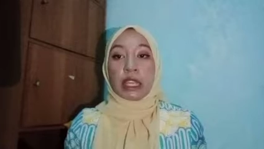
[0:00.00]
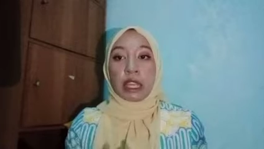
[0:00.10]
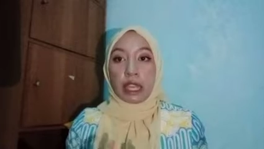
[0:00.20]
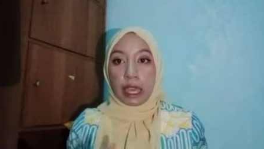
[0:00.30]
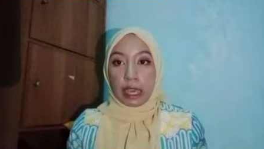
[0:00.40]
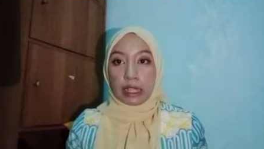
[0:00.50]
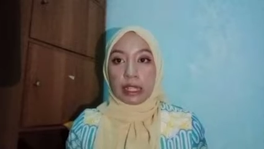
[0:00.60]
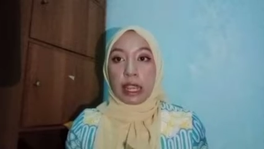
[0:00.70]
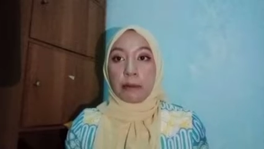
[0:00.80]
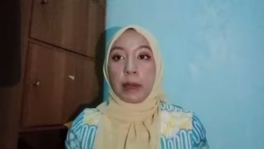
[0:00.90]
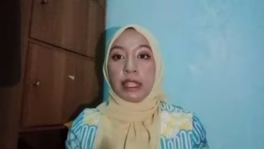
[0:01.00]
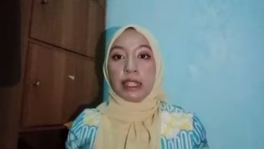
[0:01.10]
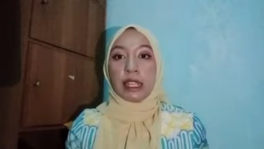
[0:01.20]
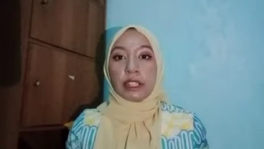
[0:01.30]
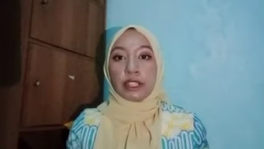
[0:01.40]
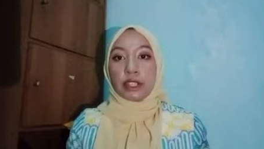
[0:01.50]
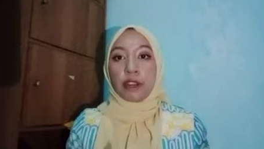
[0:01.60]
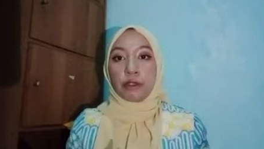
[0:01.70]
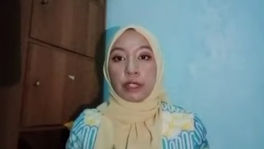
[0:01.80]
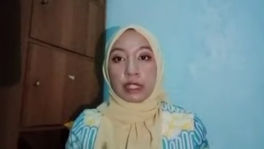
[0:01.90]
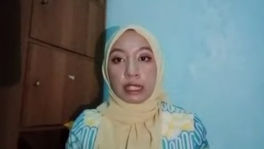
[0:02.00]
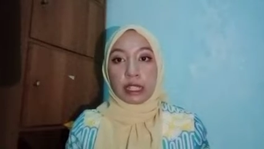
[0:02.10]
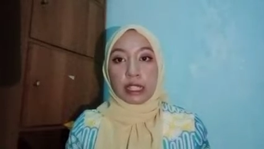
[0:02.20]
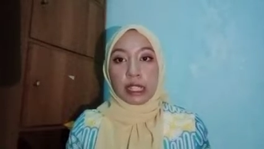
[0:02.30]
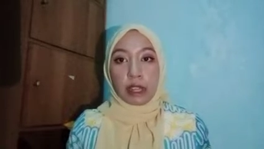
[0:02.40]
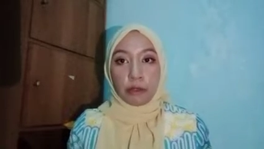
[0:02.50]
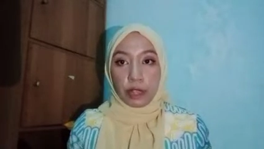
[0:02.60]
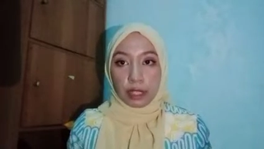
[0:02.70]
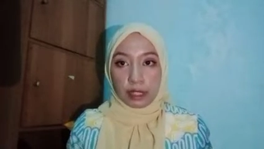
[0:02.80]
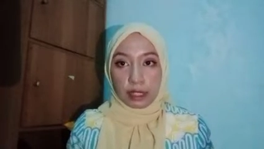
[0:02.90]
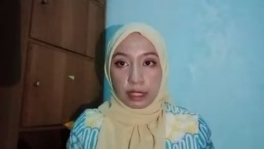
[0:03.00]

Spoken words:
and by the nature of the threats faced.